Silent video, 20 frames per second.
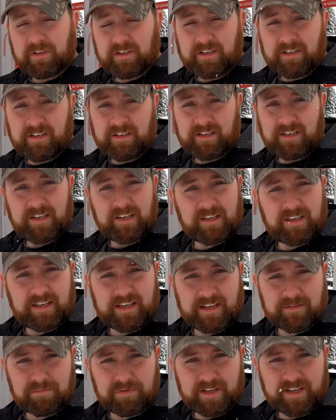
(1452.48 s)
to
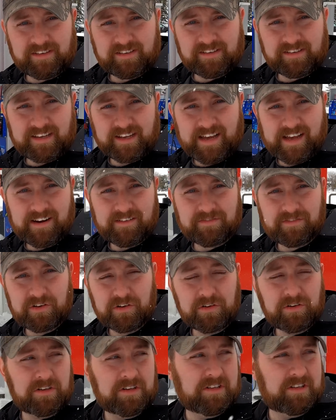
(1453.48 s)
get places. I kind of
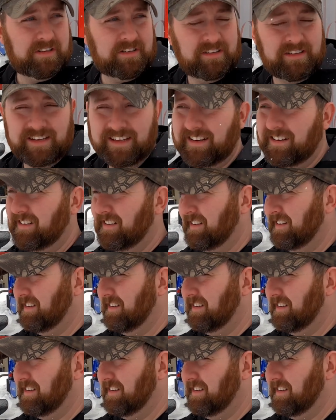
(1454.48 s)
feel that